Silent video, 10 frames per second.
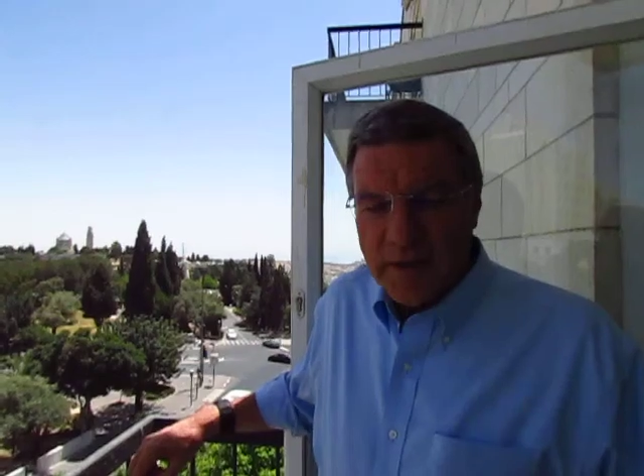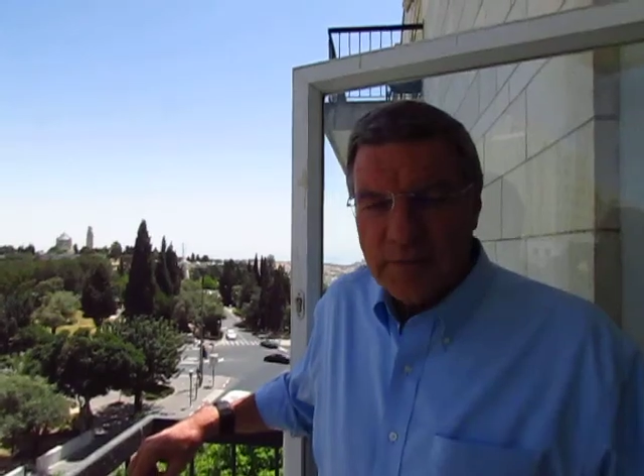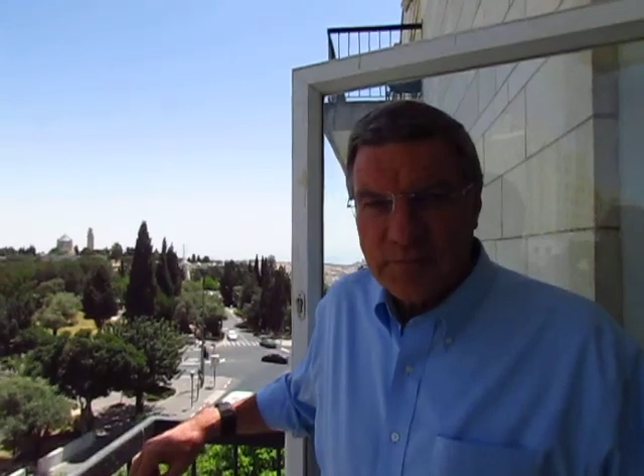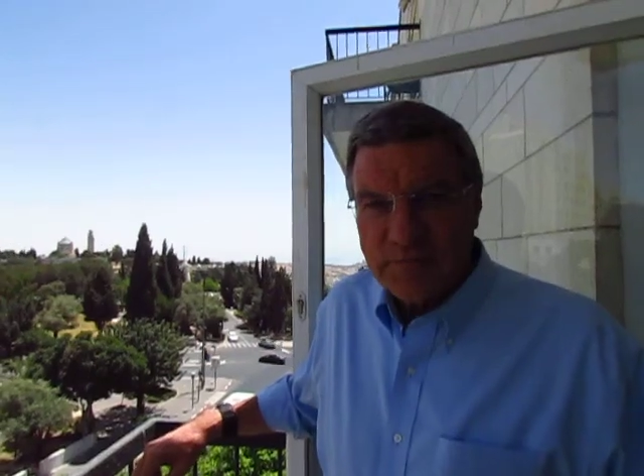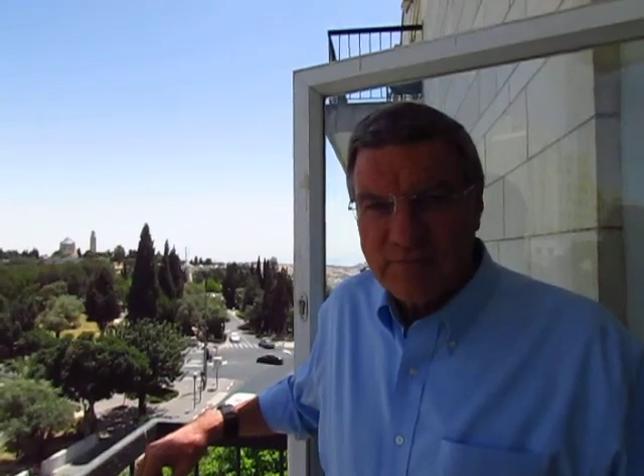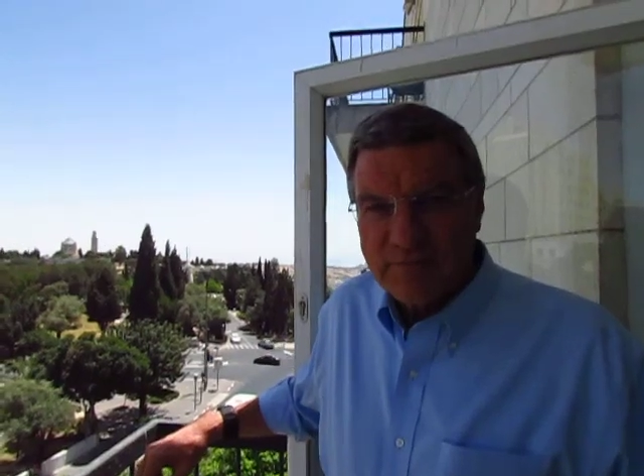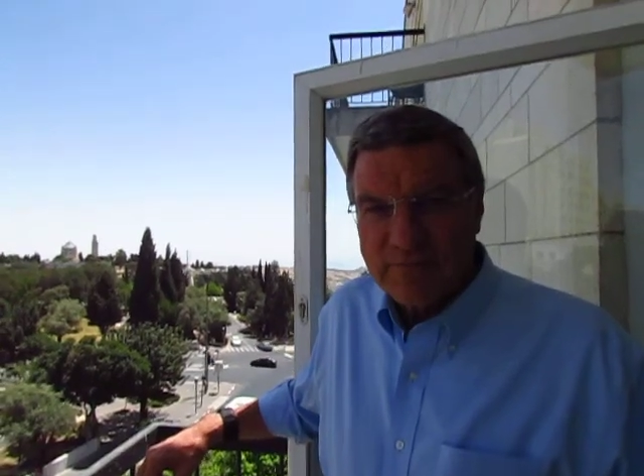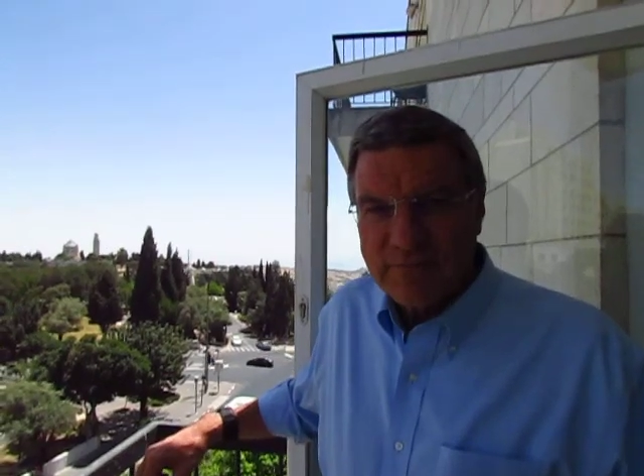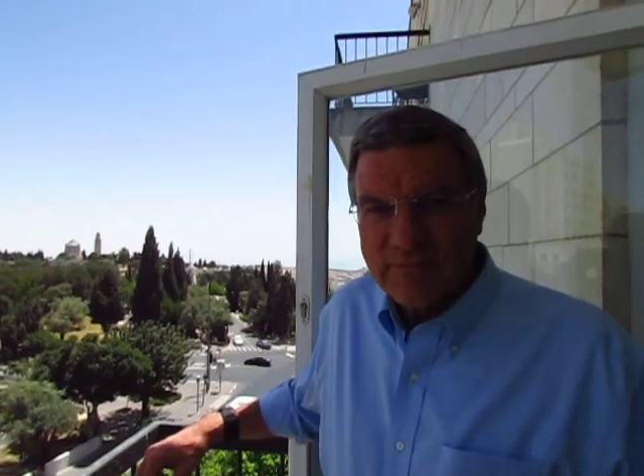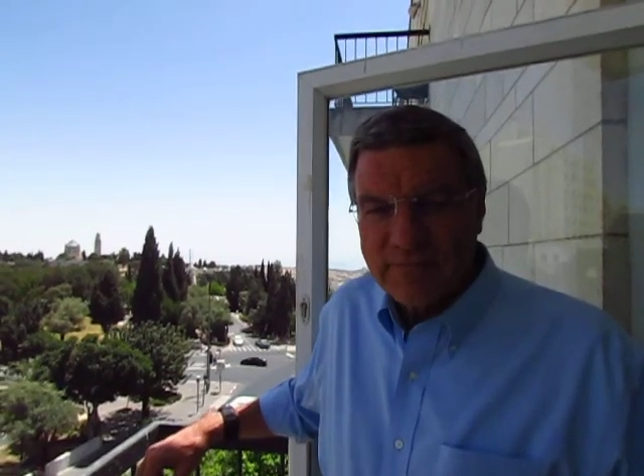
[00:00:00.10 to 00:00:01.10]
Facebook and
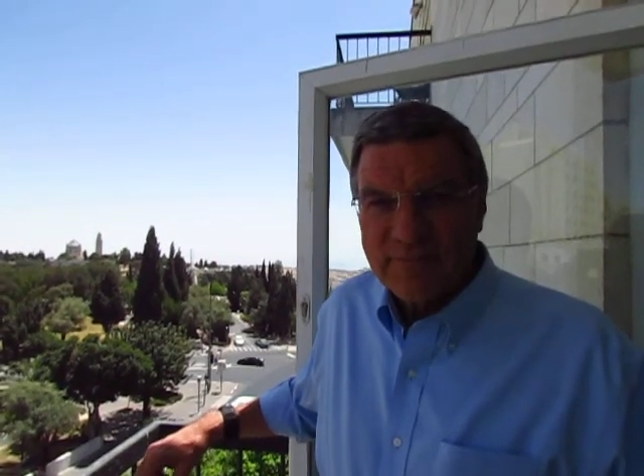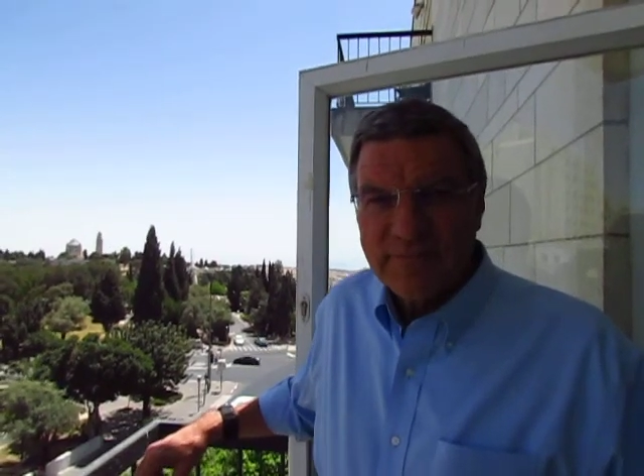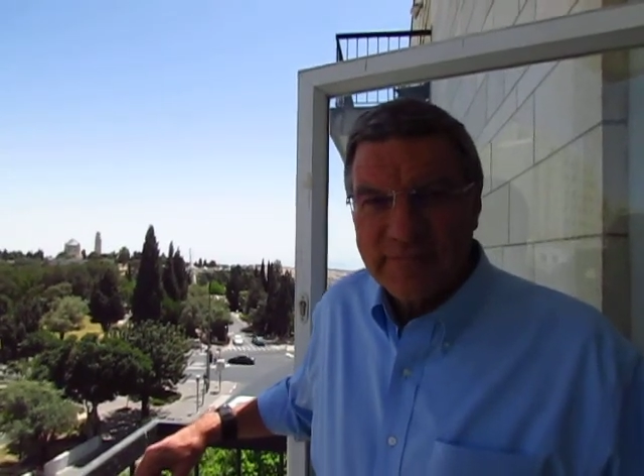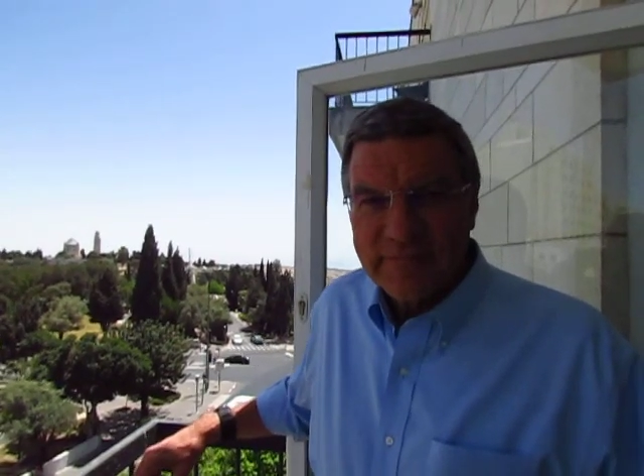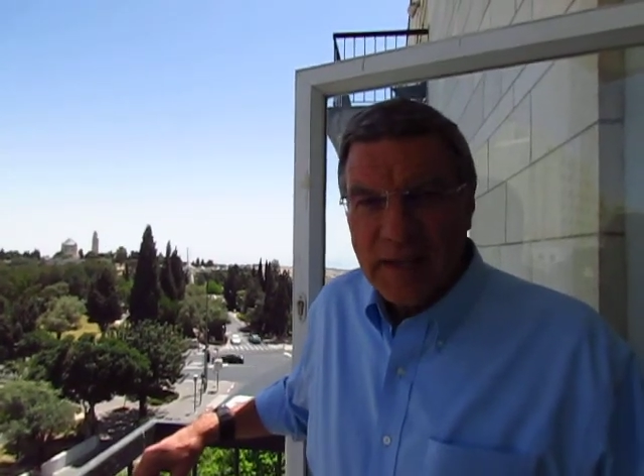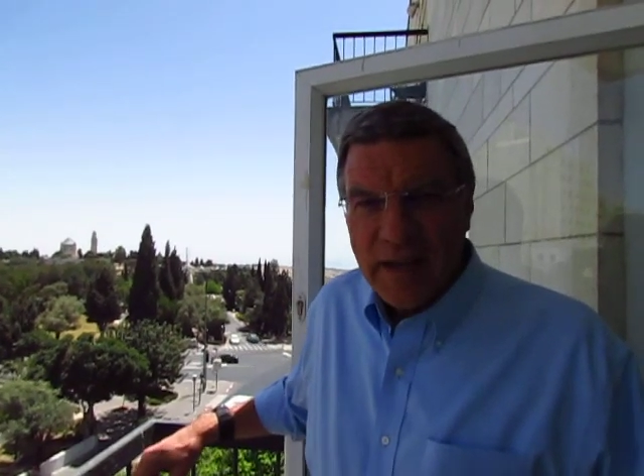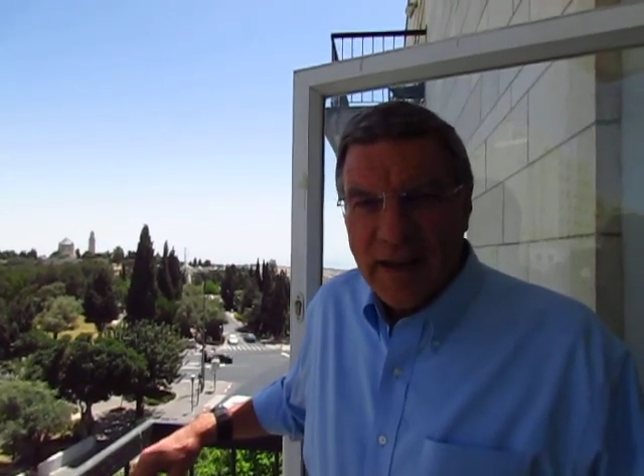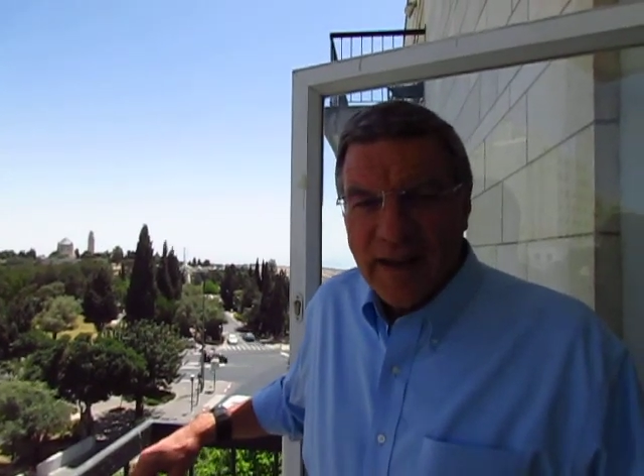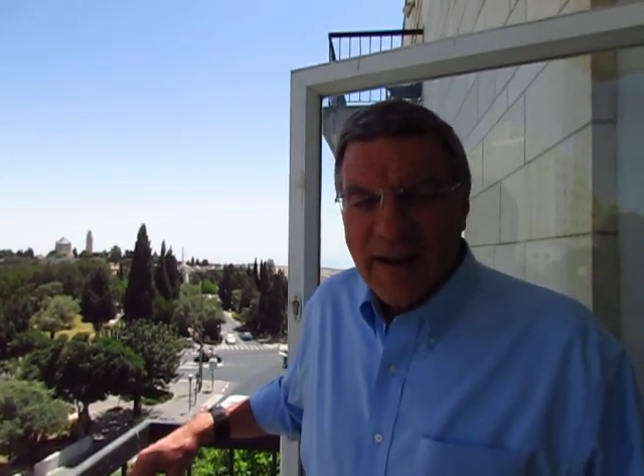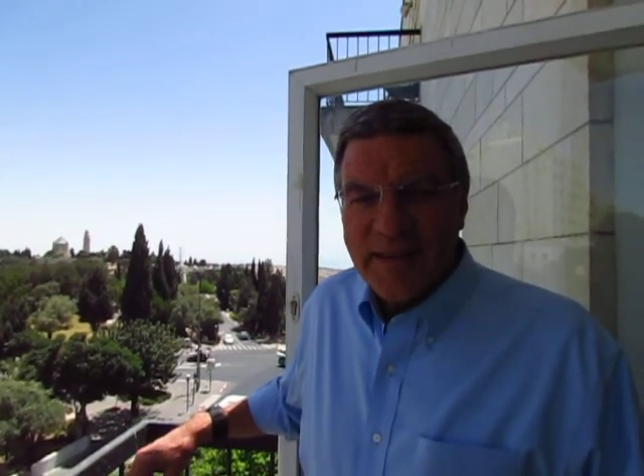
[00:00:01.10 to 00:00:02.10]
all.
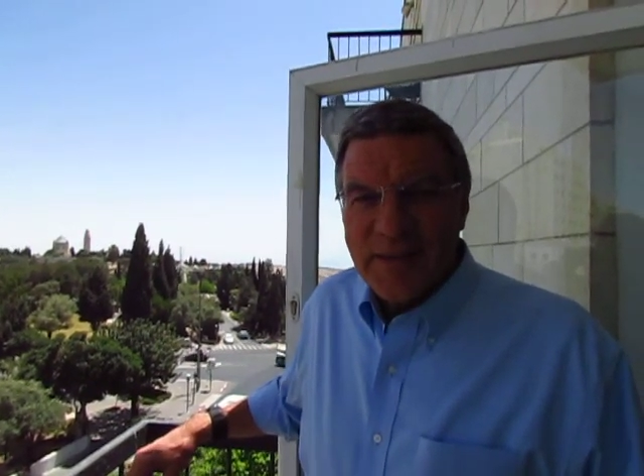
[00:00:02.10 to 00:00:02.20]
Hi,